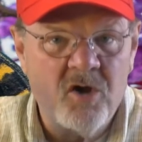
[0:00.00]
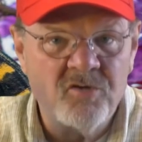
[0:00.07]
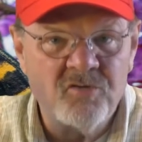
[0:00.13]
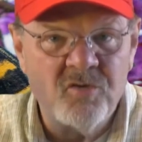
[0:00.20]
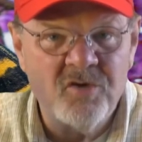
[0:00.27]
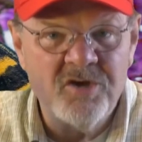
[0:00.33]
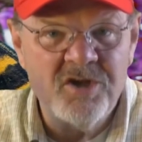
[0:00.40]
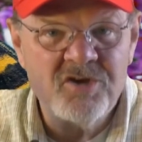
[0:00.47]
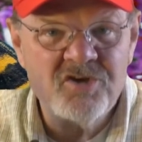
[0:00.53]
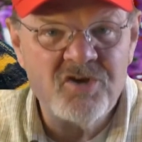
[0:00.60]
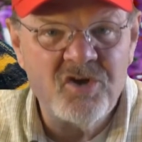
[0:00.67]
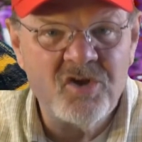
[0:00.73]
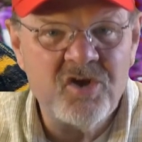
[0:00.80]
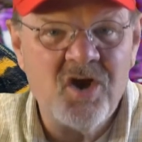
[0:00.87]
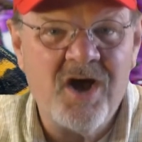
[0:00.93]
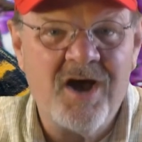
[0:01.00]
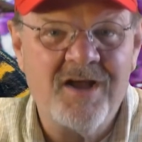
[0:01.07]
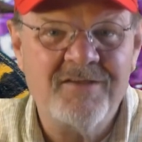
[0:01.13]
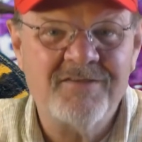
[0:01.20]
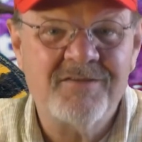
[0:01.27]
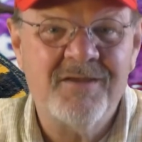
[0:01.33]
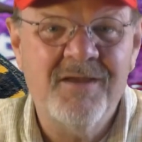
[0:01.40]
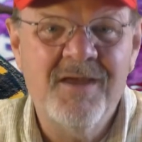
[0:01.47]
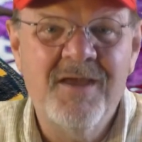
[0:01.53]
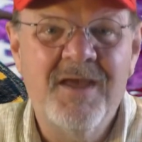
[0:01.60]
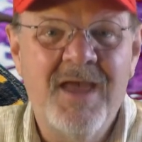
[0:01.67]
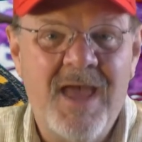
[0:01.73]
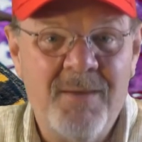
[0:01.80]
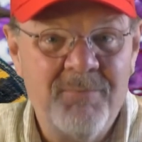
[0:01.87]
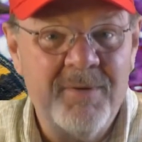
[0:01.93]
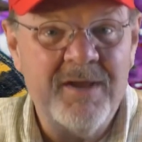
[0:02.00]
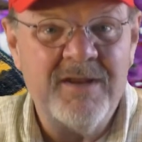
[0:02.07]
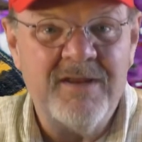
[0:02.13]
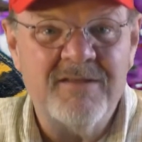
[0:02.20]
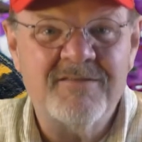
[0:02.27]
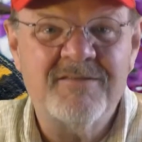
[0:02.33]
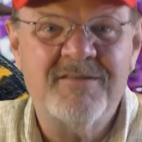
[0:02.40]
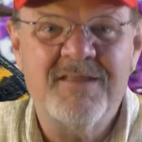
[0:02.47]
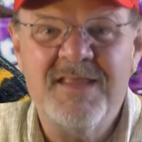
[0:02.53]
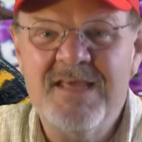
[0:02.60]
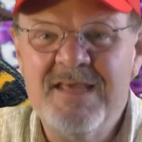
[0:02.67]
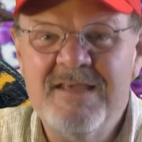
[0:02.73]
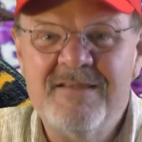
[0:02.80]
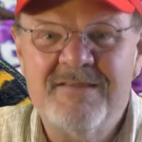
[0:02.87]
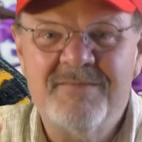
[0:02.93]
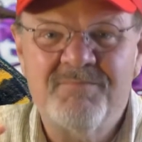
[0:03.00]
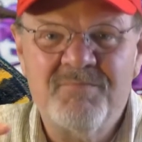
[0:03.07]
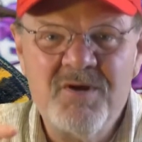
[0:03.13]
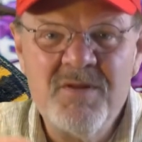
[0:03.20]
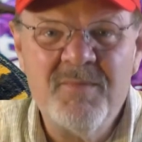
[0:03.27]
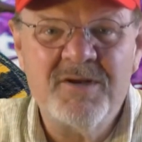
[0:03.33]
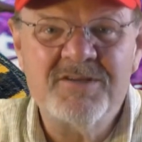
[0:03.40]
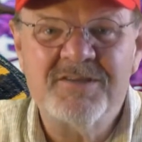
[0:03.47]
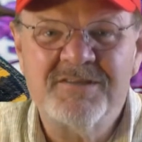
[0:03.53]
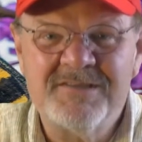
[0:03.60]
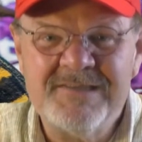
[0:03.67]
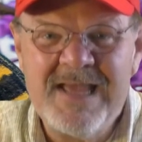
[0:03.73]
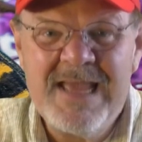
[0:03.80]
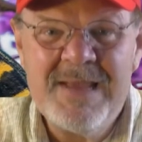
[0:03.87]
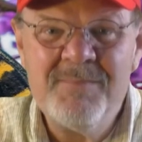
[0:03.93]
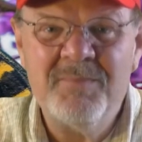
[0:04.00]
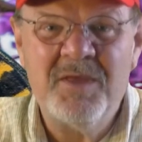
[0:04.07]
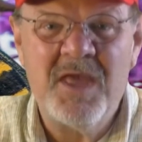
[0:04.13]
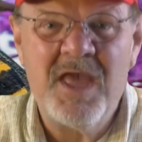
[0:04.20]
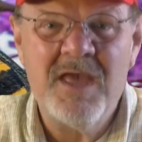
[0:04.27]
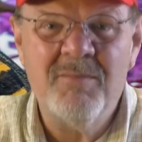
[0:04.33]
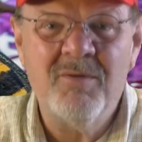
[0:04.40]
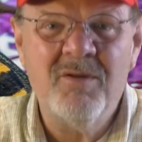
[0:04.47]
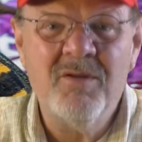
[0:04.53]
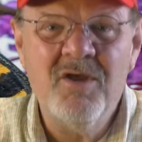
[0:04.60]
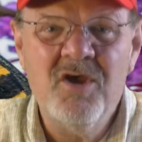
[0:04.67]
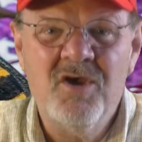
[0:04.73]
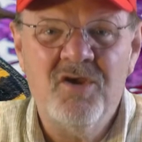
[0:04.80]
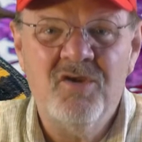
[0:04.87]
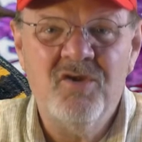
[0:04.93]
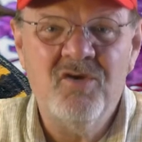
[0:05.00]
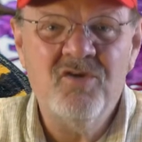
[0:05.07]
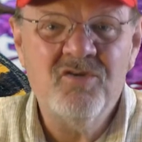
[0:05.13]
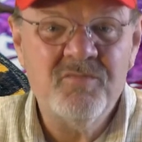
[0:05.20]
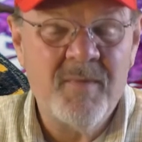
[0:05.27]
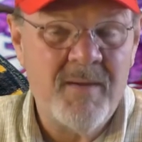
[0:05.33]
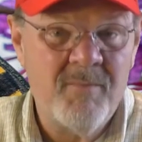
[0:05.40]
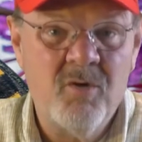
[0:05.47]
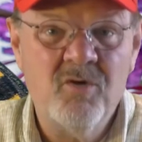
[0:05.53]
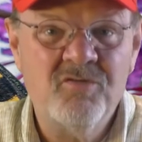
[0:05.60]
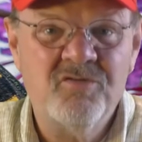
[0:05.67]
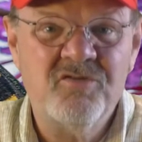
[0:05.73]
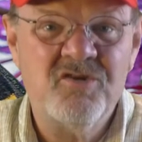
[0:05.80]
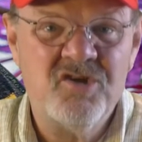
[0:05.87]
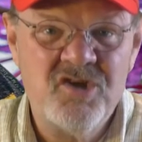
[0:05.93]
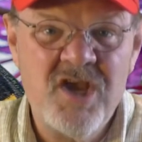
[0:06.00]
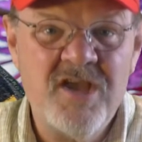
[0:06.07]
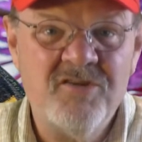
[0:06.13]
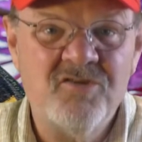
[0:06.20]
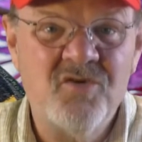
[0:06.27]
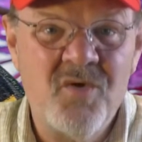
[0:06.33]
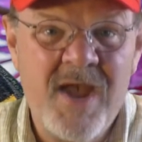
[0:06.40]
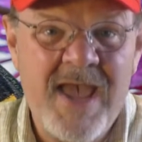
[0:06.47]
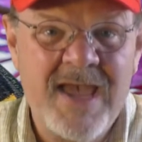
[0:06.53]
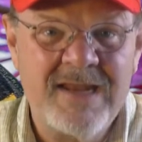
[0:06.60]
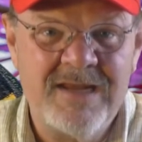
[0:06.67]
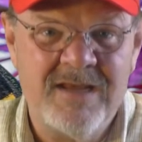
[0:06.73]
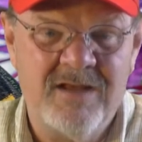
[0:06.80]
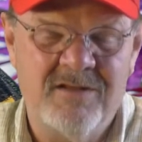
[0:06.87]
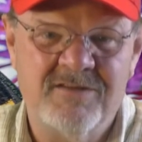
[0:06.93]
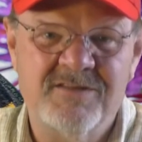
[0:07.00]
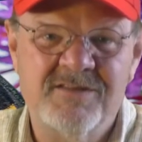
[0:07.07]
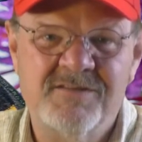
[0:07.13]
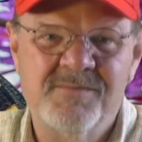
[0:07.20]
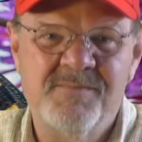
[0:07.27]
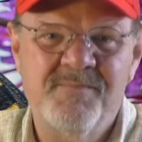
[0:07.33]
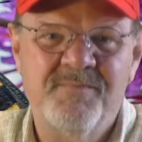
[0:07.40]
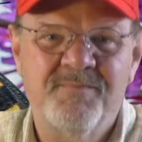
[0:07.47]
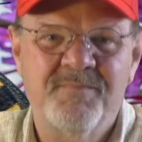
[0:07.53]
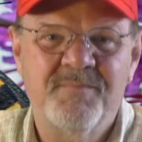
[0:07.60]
also additional cost, but it's the pretty much the same cable used by most Yaesu handhelds.